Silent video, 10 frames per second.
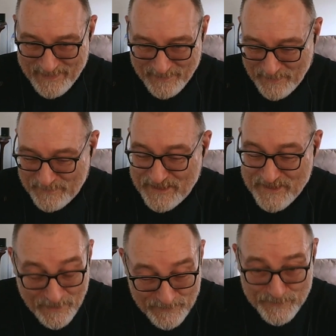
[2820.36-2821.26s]
I
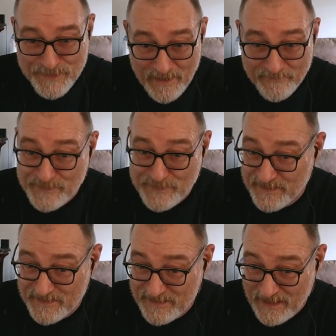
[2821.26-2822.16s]
mean, social
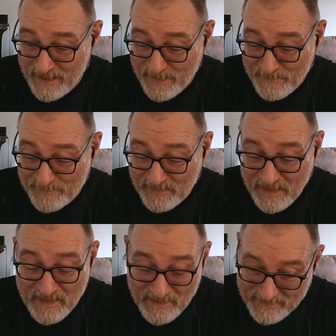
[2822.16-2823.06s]
services,
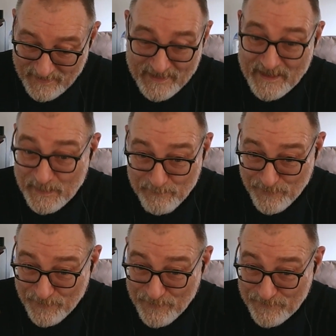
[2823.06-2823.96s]
they
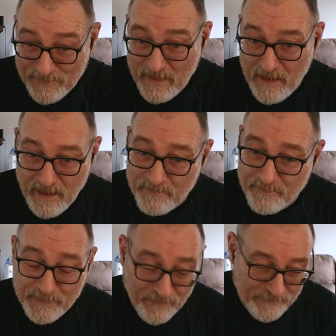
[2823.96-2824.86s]
can improve,
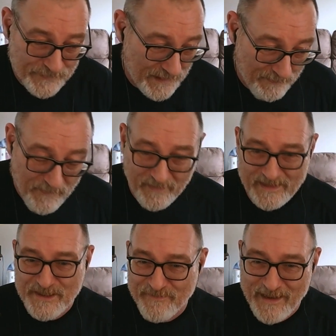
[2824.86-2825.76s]
but obviously
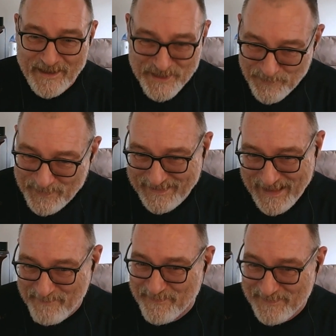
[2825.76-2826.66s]
my interaction
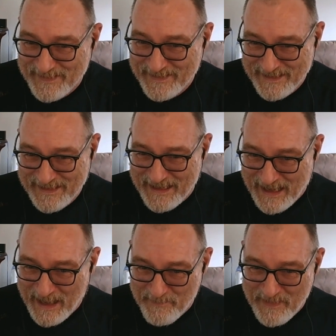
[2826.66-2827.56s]
with them
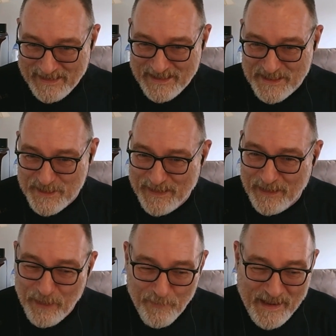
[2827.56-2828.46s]
needs
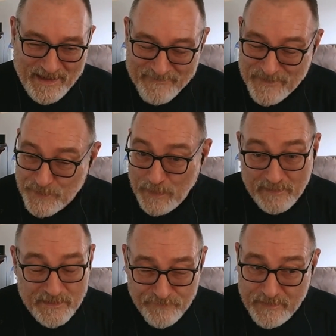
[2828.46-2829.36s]
to be a lot better
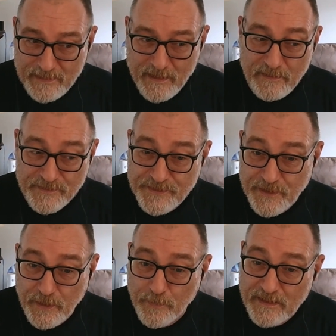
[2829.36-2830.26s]
as well. That's really
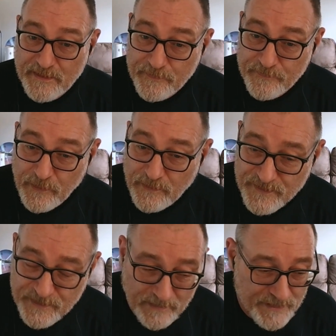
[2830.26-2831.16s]
hard to do when
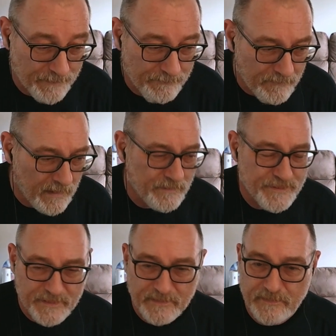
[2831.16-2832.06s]
you've got such
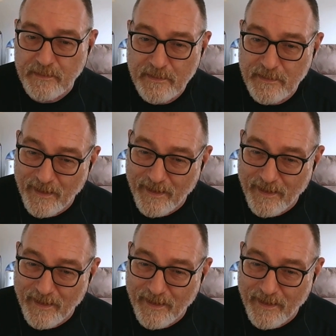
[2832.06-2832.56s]
emotion